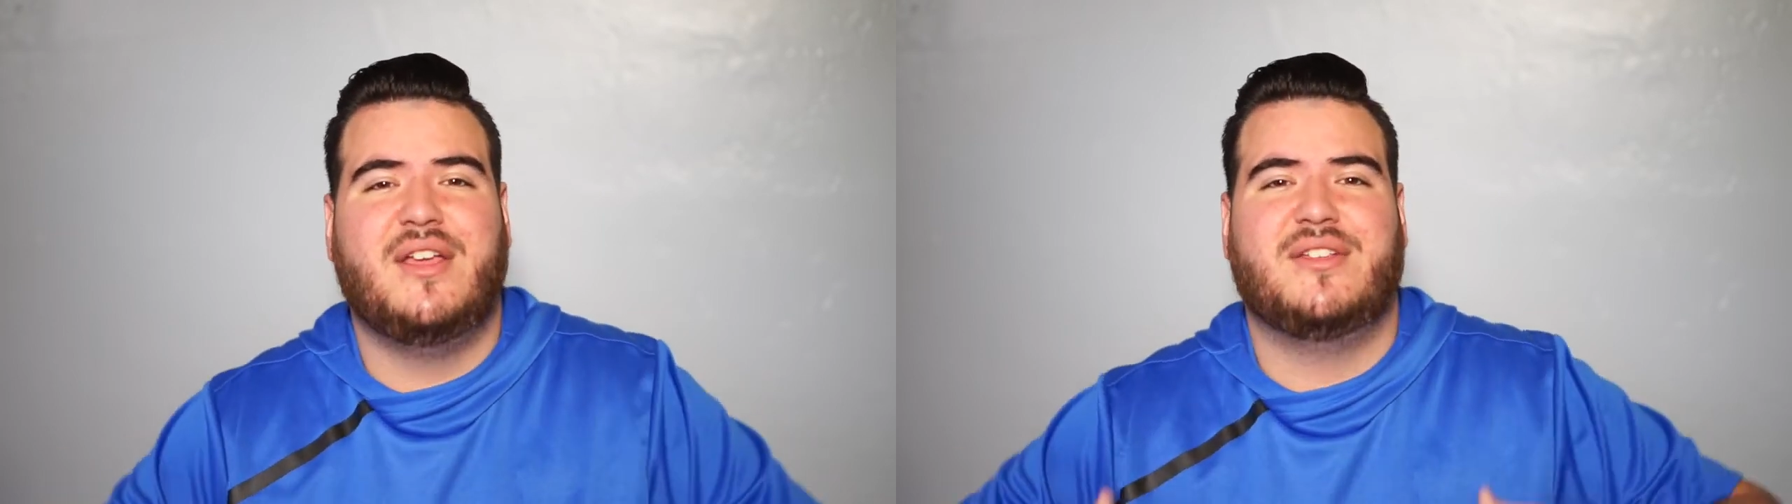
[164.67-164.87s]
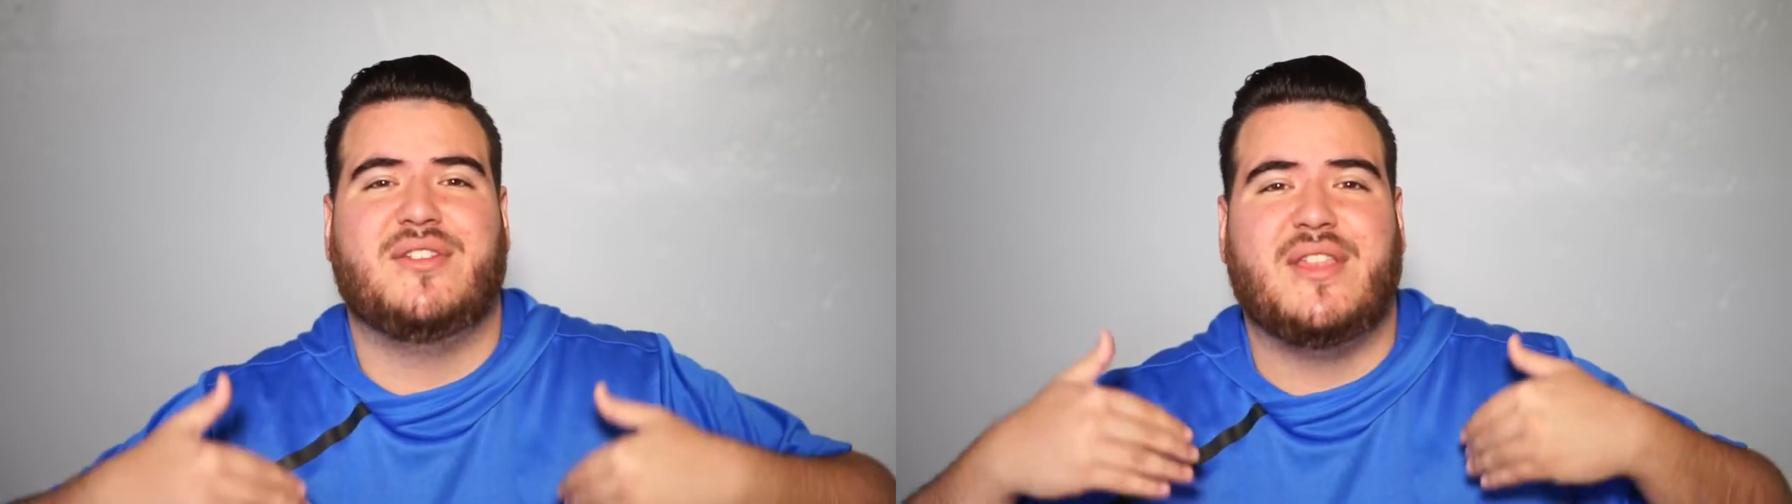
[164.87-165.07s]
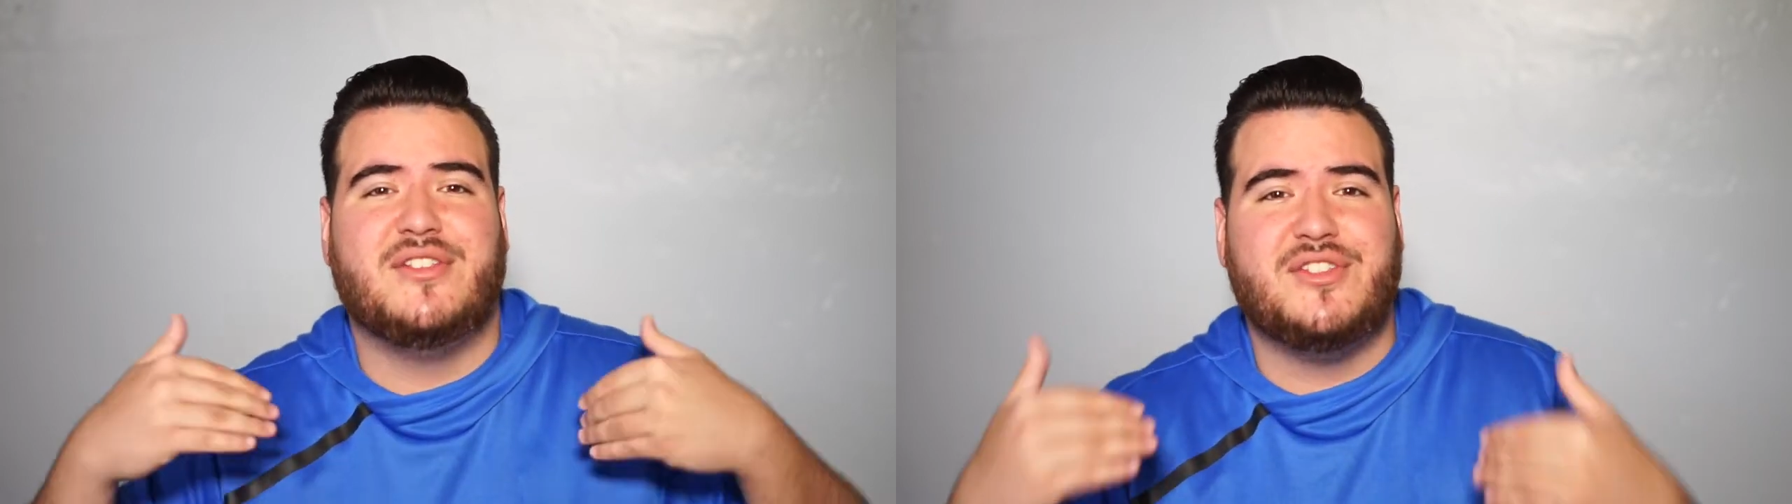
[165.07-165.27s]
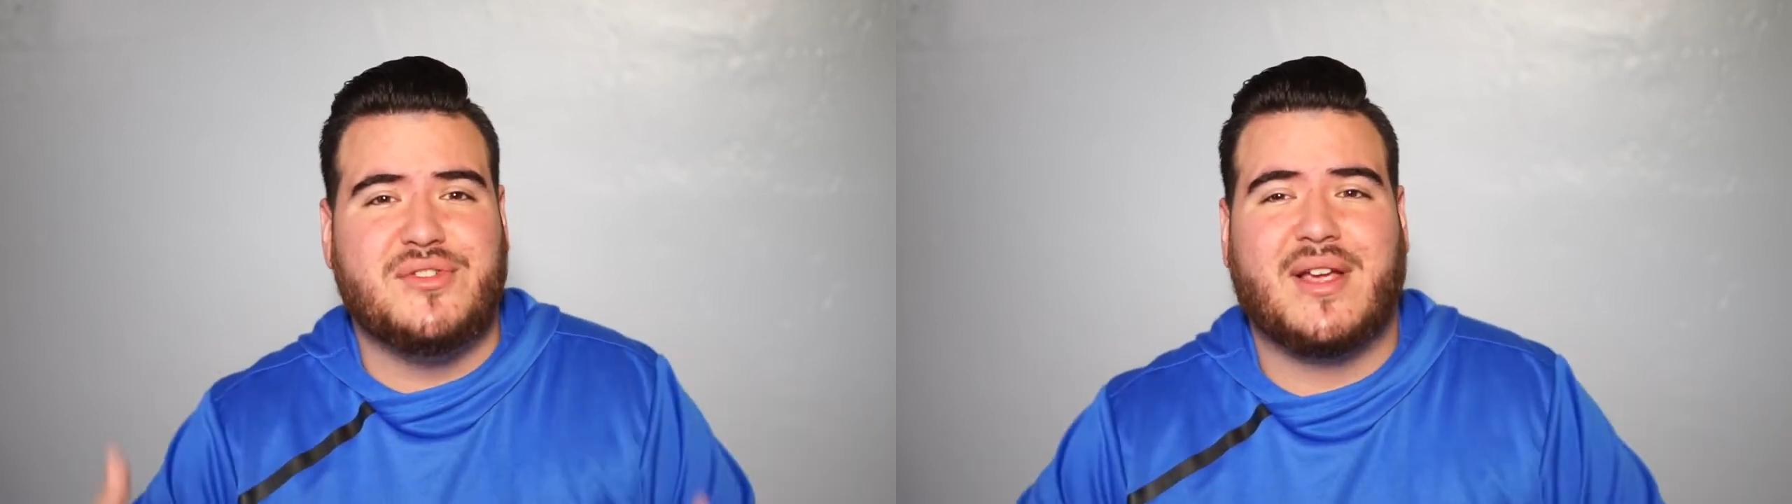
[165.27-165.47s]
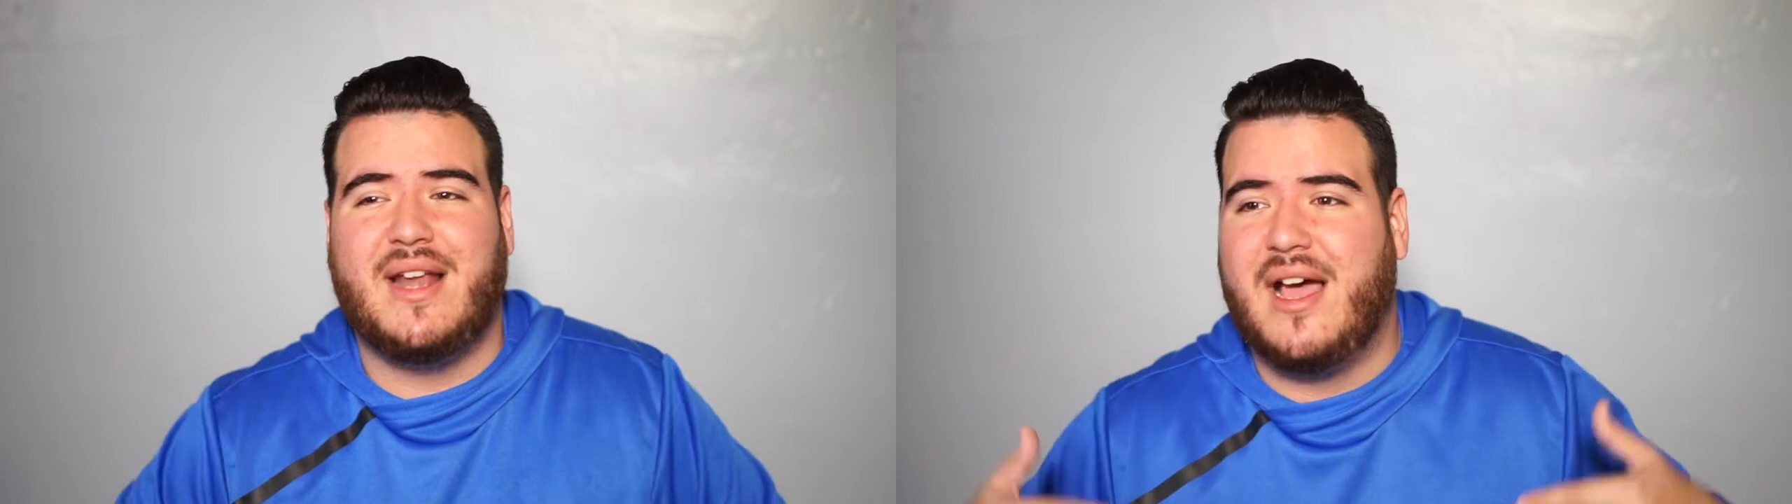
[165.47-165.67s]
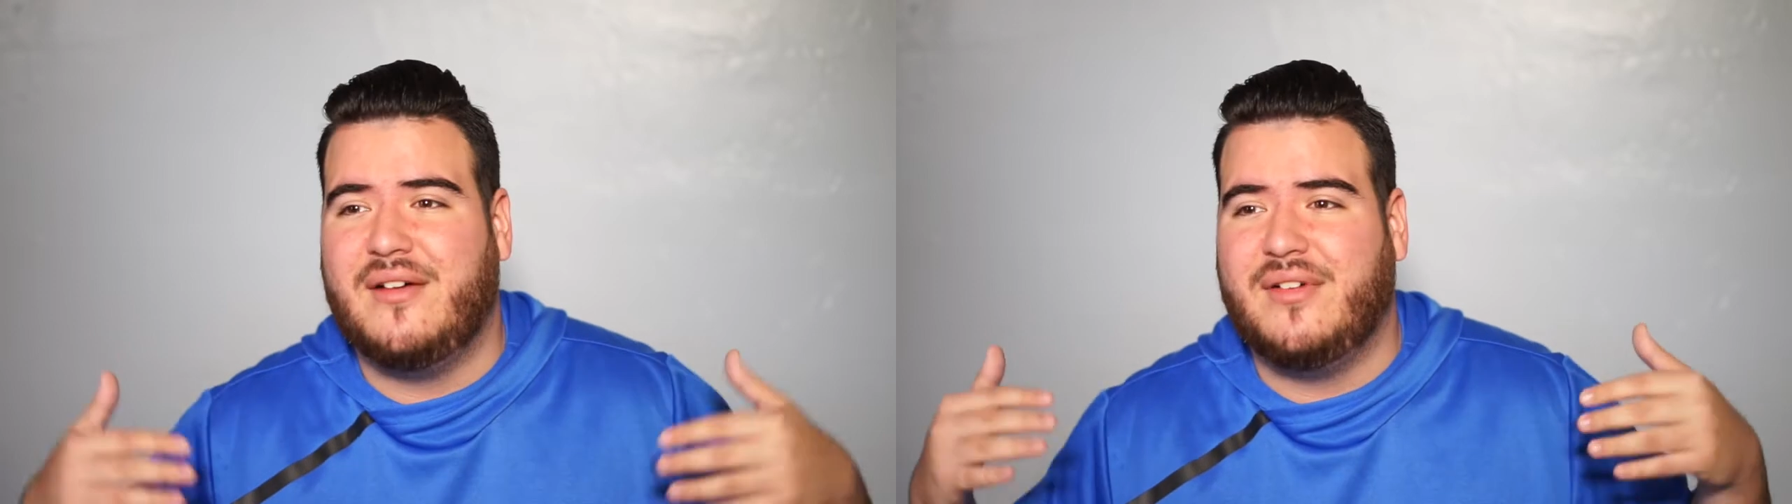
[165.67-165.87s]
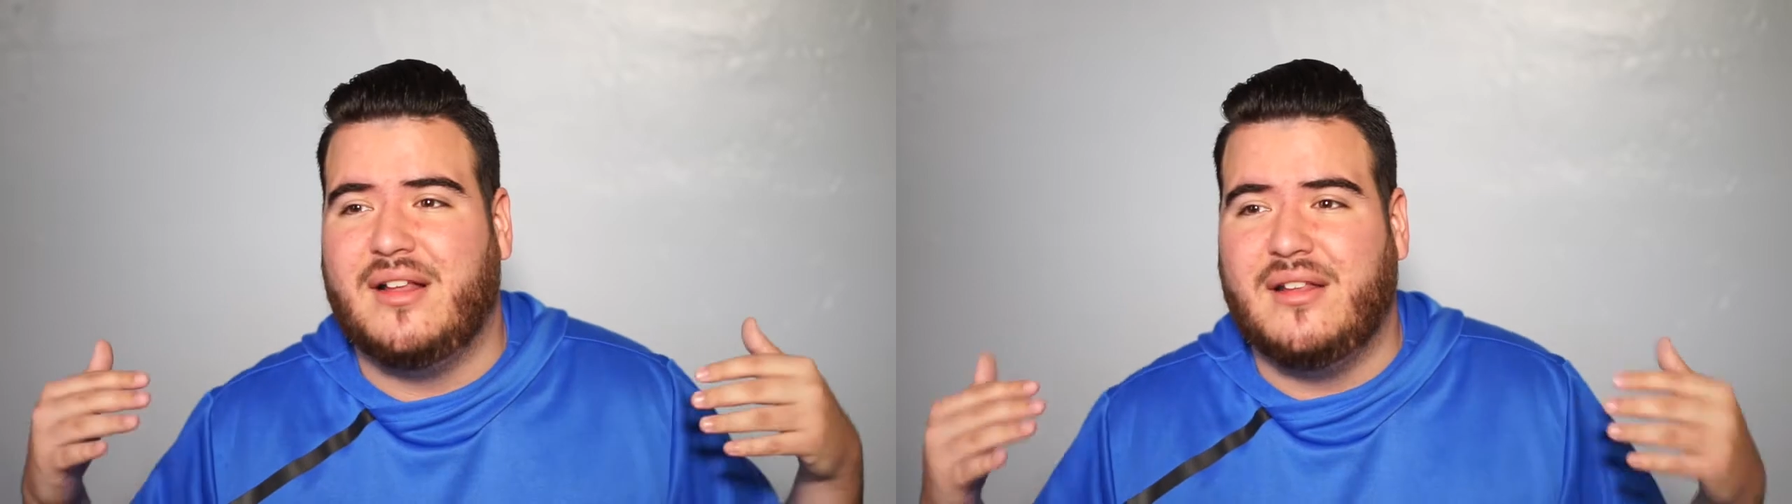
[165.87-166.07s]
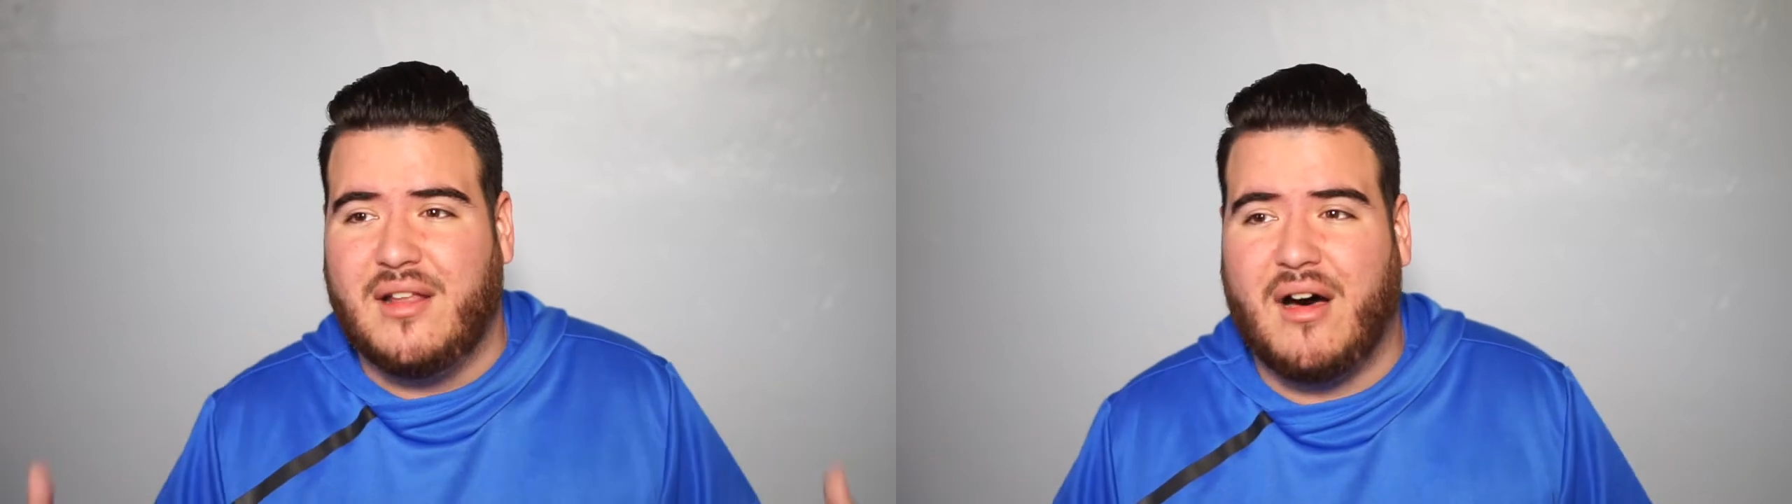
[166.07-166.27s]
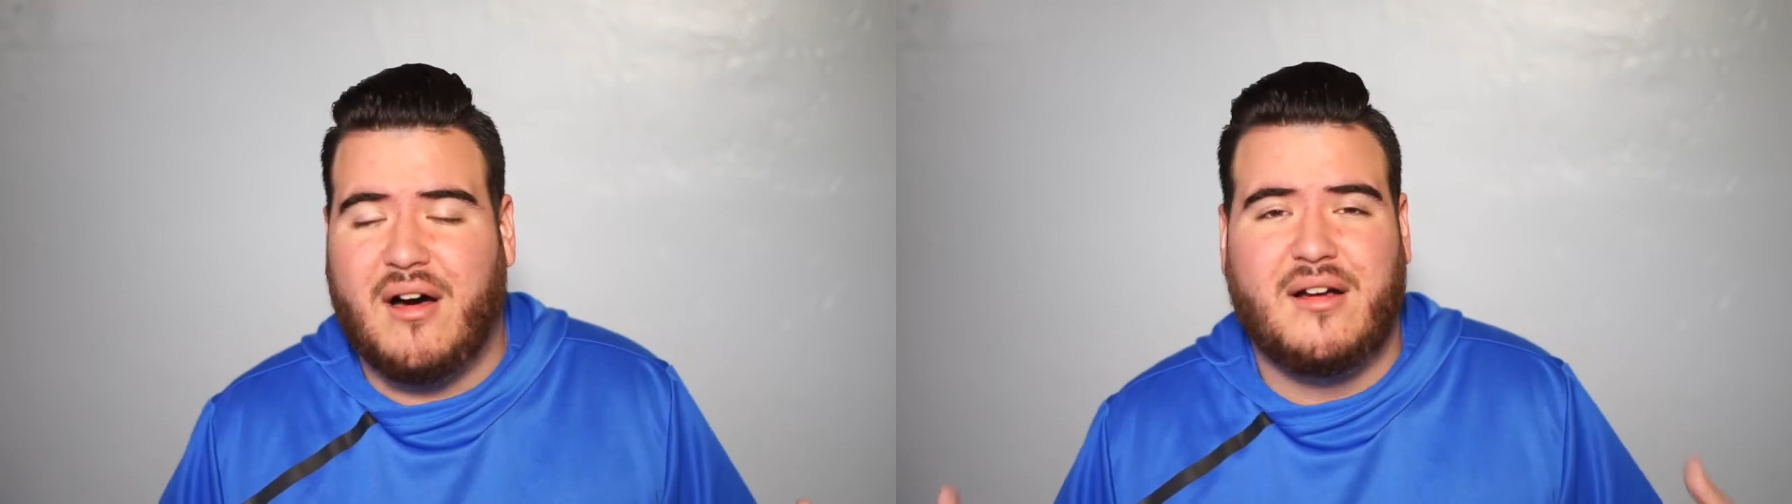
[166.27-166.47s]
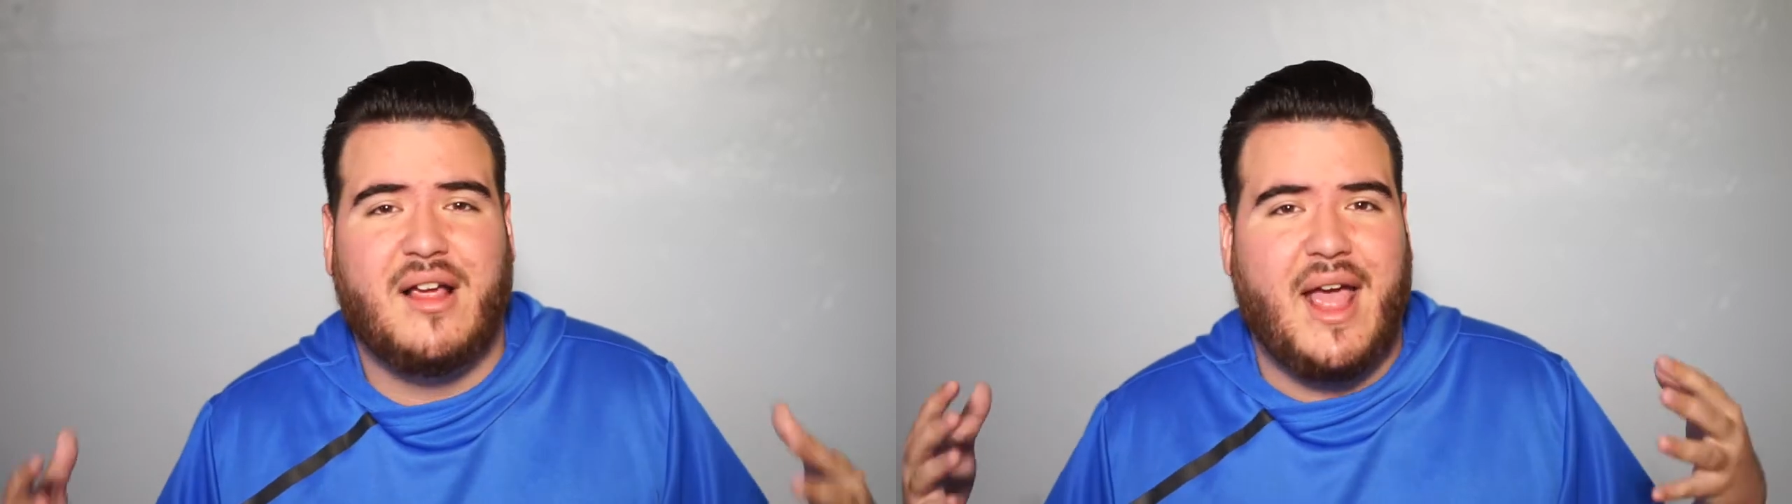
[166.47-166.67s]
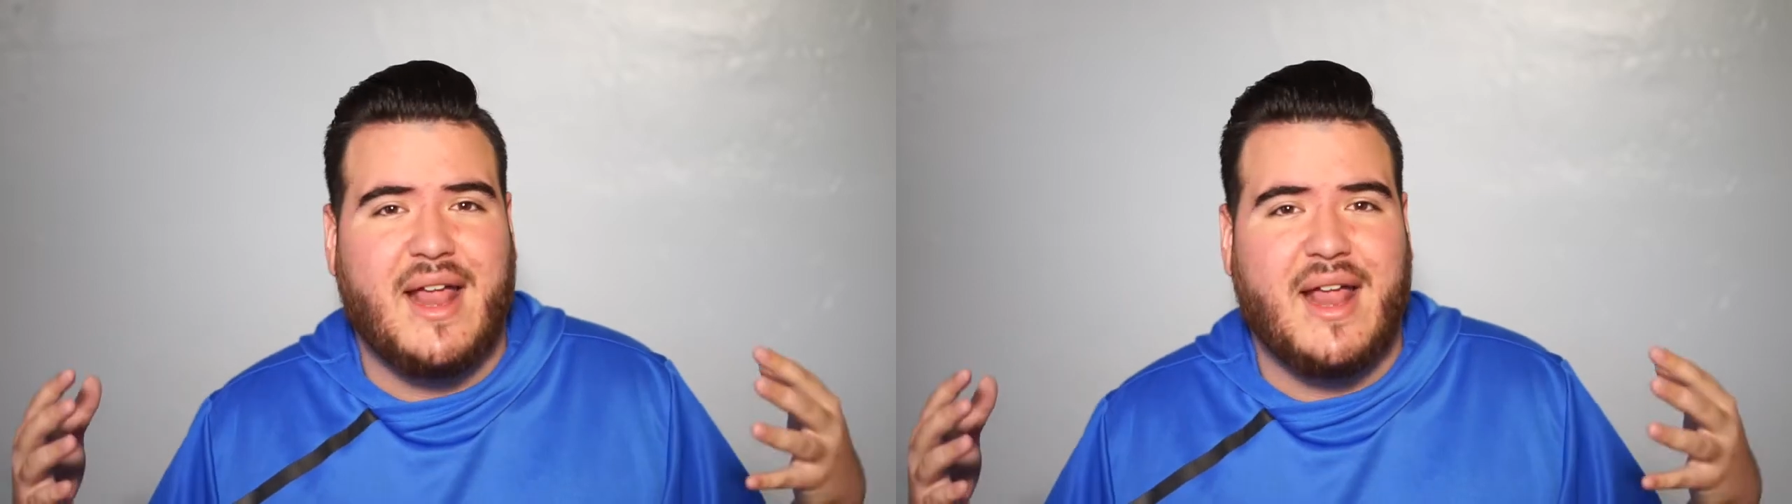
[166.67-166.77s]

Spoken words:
so that you can have a long